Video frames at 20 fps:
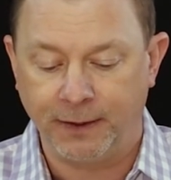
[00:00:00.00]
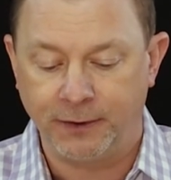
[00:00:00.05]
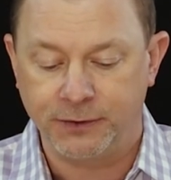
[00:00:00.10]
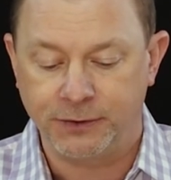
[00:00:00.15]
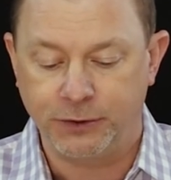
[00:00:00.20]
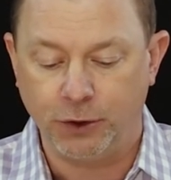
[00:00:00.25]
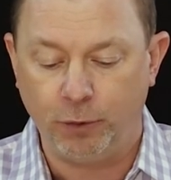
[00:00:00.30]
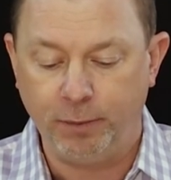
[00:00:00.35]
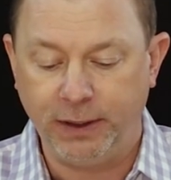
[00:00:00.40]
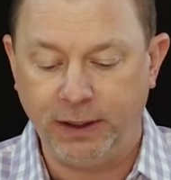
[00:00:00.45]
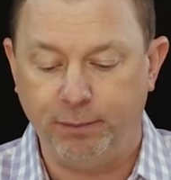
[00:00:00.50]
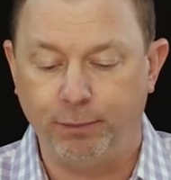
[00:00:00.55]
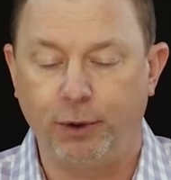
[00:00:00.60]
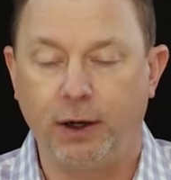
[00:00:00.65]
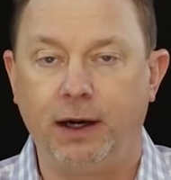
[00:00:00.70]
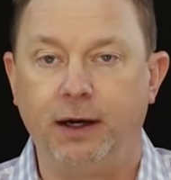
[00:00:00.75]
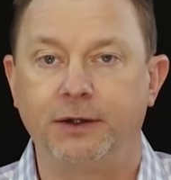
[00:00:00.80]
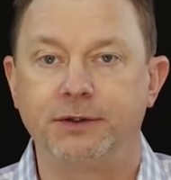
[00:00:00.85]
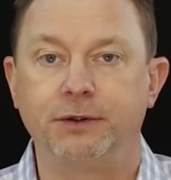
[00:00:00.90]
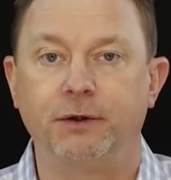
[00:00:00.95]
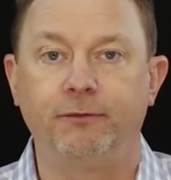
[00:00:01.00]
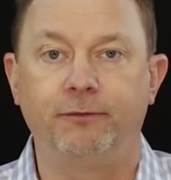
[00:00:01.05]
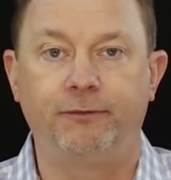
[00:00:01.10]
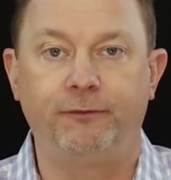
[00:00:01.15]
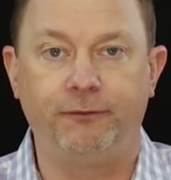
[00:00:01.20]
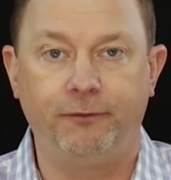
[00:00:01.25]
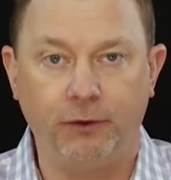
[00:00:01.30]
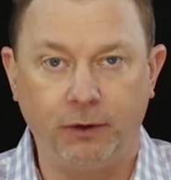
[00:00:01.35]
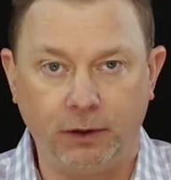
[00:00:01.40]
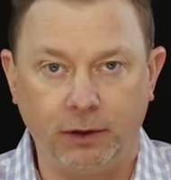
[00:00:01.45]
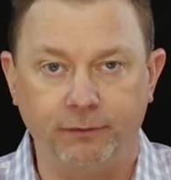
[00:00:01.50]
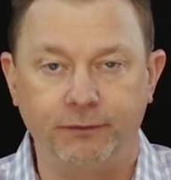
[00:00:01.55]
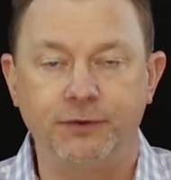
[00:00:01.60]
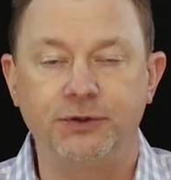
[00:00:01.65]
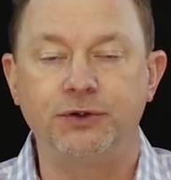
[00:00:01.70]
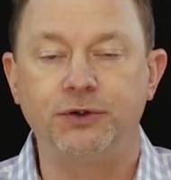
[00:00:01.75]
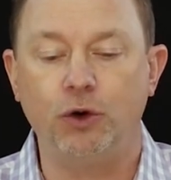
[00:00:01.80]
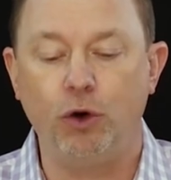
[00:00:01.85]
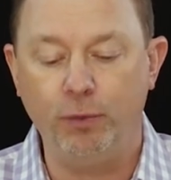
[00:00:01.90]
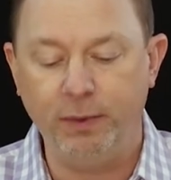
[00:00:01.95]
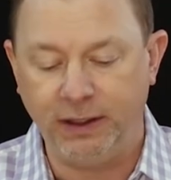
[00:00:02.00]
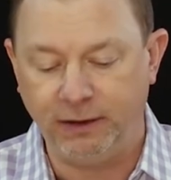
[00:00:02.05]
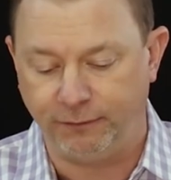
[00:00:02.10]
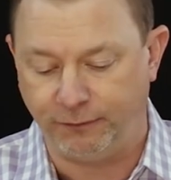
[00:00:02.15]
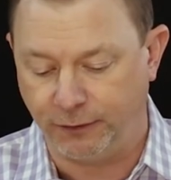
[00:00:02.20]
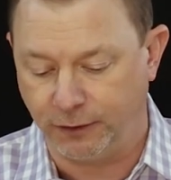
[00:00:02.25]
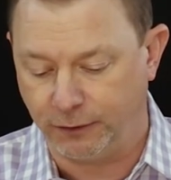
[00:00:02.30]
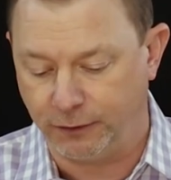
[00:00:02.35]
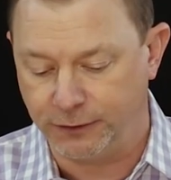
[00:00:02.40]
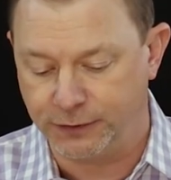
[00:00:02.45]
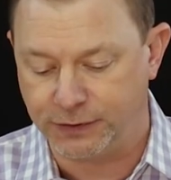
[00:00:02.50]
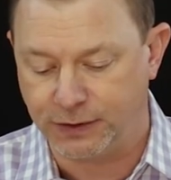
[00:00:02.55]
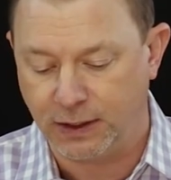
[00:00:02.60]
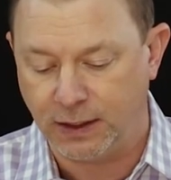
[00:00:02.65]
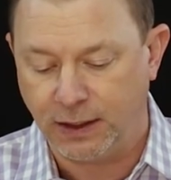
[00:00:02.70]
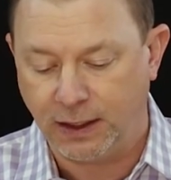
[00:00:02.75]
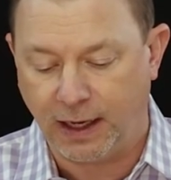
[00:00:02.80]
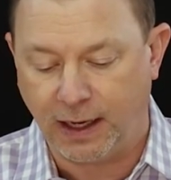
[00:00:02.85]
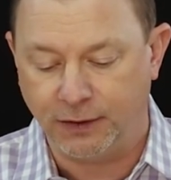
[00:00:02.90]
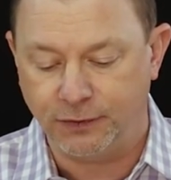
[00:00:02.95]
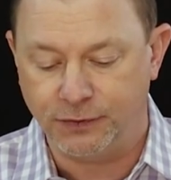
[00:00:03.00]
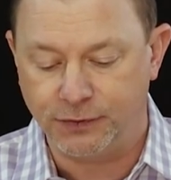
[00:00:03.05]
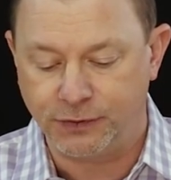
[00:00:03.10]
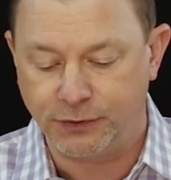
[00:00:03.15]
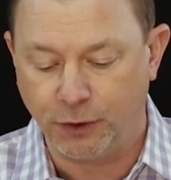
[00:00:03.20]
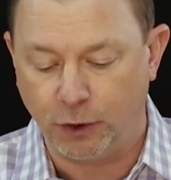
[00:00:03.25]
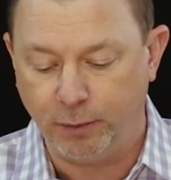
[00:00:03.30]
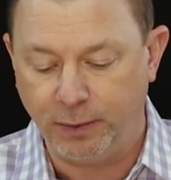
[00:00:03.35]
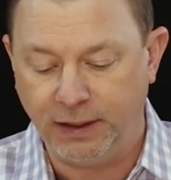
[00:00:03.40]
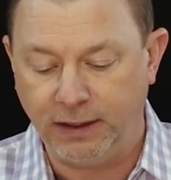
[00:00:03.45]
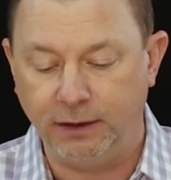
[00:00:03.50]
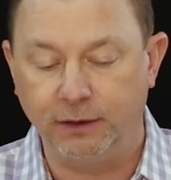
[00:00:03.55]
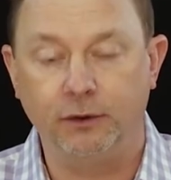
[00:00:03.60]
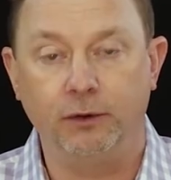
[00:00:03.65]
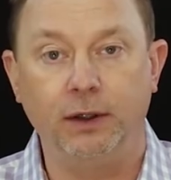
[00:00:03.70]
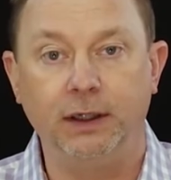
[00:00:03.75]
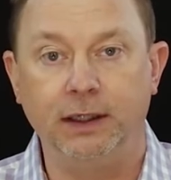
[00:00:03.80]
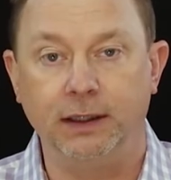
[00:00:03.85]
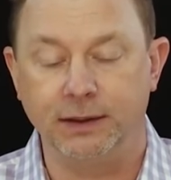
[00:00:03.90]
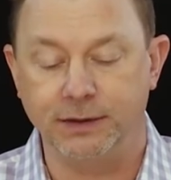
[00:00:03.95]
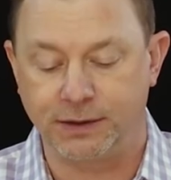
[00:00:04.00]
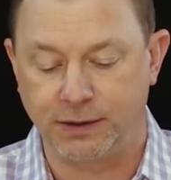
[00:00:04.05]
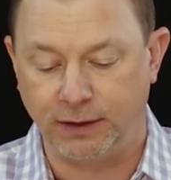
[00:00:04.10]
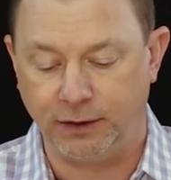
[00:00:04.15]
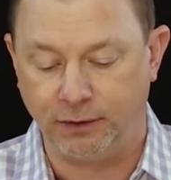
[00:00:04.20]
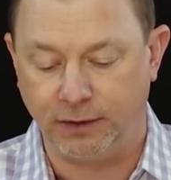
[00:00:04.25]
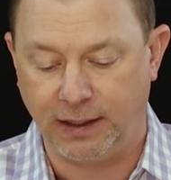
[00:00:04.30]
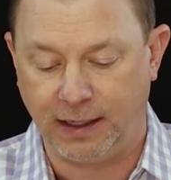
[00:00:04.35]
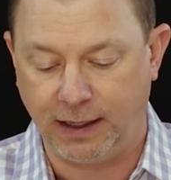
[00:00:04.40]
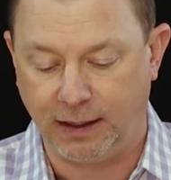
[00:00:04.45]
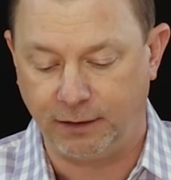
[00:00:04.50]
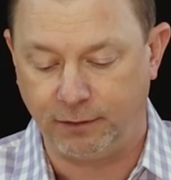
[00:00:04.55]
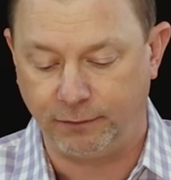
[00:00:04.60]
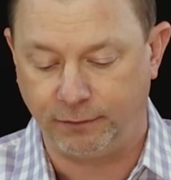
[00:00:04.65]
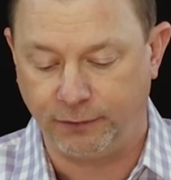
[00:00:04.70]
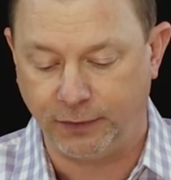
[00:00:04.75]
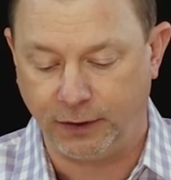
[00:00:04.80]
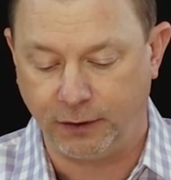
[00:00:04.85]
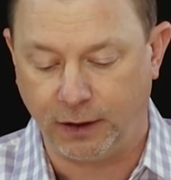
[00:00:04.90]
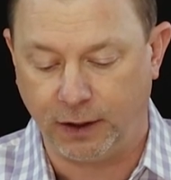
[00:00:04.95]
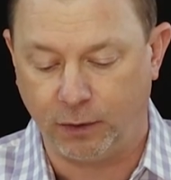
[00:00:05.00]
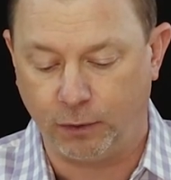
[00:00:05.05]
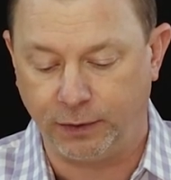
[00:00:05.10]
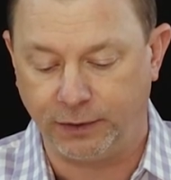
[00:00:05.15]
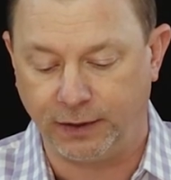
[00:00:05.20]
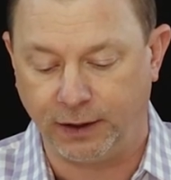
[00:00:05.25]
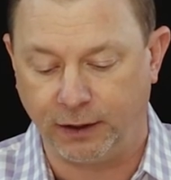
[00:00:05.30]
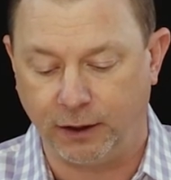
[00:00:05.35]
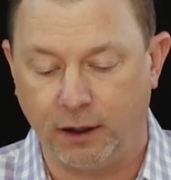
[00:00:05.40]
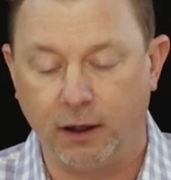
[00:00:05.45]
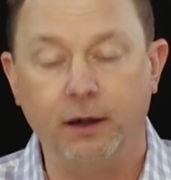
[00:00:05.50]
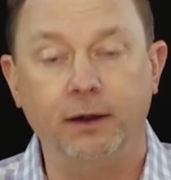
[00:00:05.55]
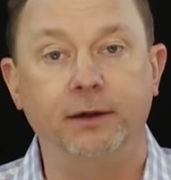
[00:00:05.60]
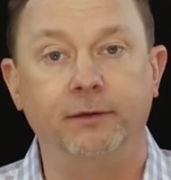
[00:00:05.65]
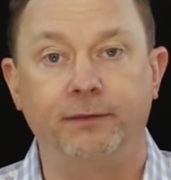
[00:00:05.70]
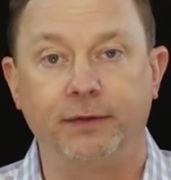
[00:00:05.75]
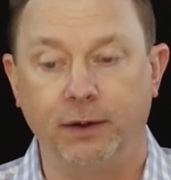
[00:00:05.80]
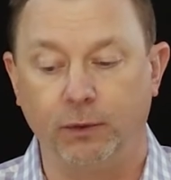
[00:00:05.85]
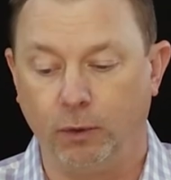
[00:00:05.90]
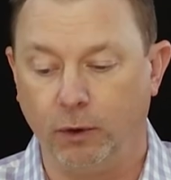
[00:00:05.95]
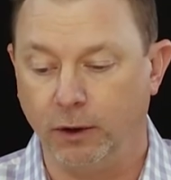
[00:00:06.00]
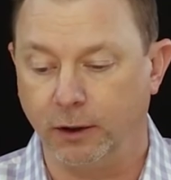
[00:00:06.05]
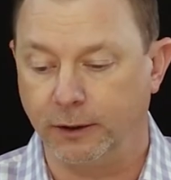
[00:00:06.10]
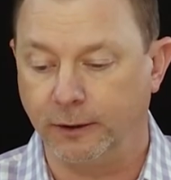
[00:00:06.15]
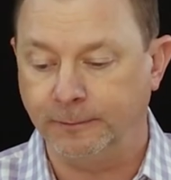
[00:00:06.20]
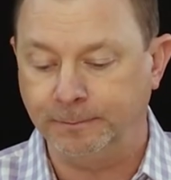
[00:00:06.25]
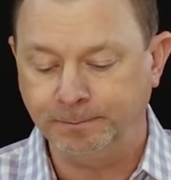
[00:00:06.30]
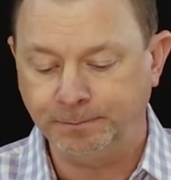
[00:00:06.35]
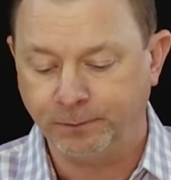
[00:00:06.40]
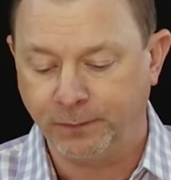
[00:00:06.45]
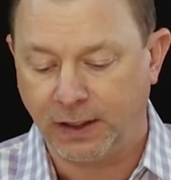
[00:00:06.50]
So many products are full of so many fillers and so many ingredients that you can't figure out what they are and if they work.